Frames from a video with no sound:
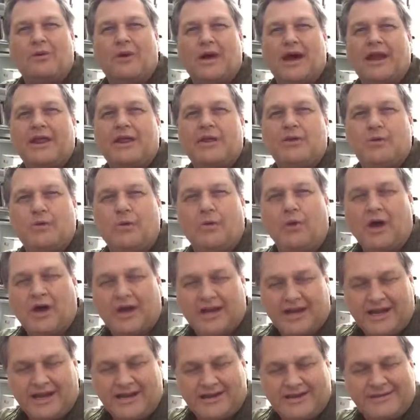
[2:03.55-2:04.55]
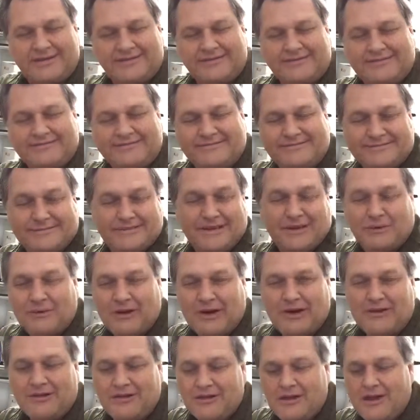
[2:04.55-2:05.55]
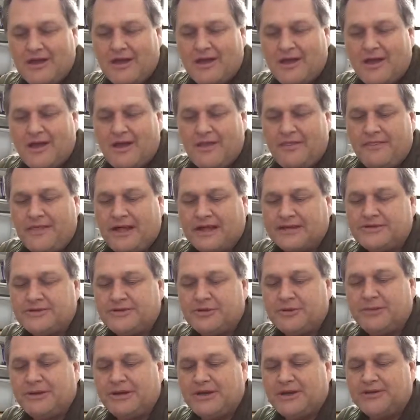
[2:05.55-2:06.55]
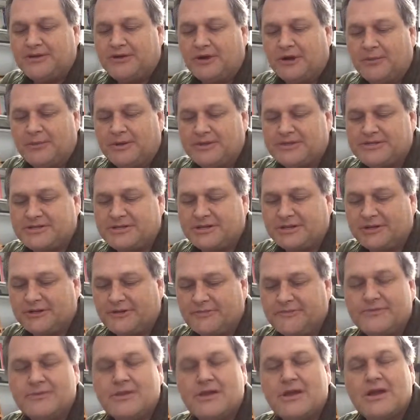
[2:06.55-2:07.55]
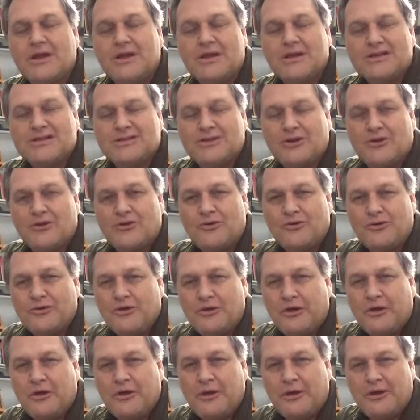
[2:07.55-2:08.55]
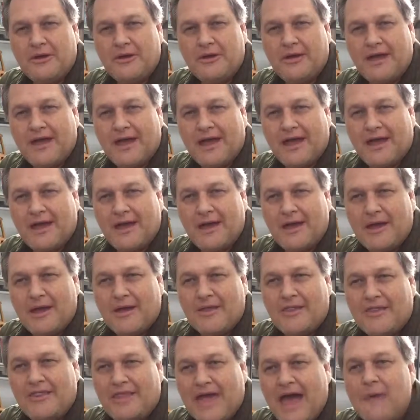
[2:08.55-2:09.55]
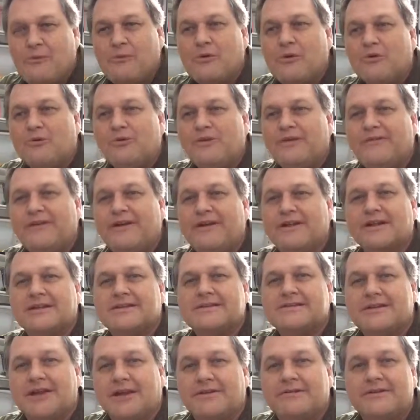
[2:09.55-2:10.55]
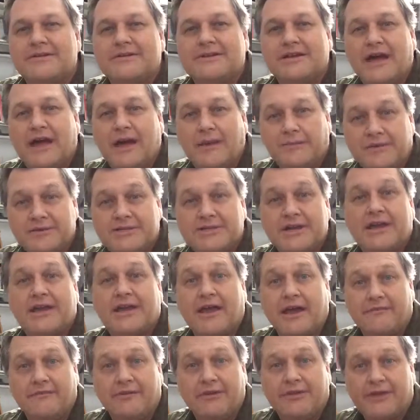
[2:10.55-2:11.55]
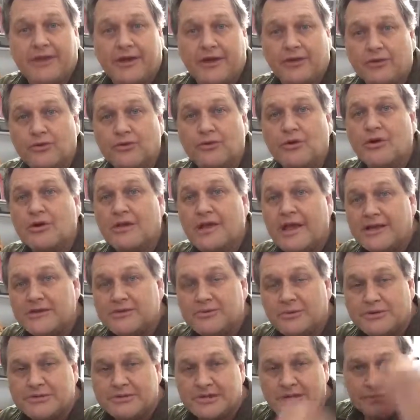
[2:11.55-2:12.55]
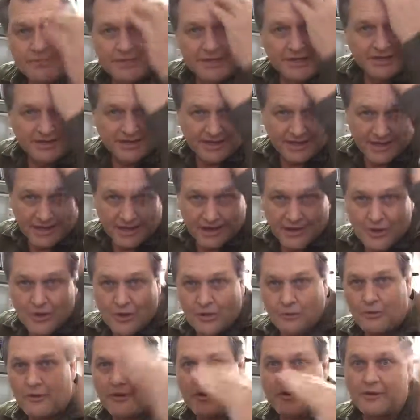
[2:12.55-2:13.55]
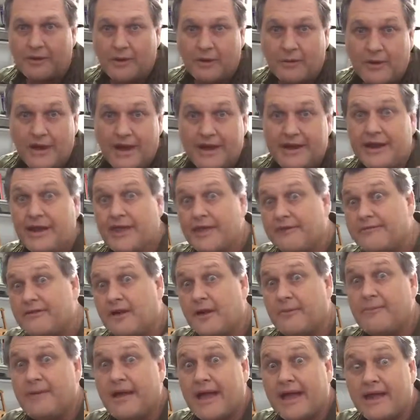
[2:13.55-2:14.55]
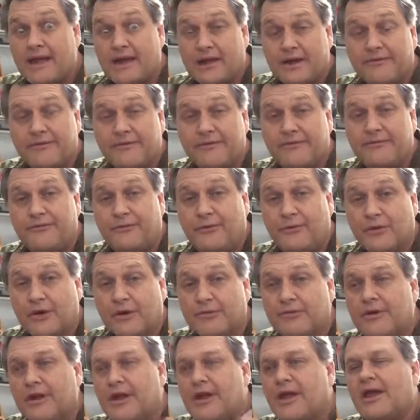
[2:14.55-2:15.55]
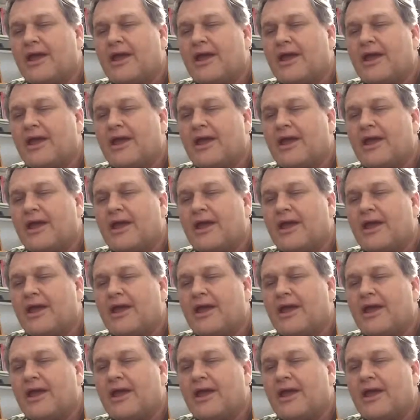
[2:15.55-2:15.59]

Why do you want it? Well, that's to be determined still. So that will reveal itself in time, just like everything. Google Glass wasn't a big thing. Well, they went away. Now they've come back in a different form.